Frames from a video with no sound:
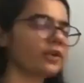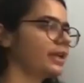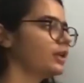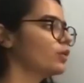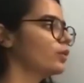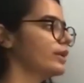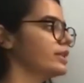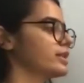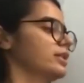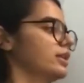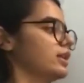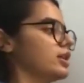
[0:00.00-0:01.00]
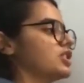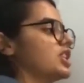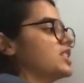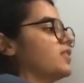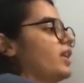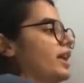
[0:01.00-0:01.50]
you can do is,
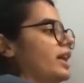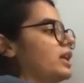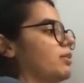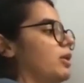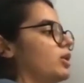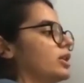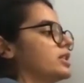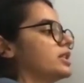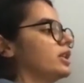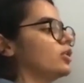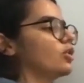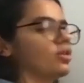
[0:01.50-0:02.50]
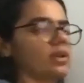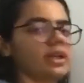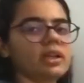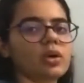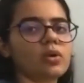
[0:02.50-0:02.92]
just forget about the 0 in the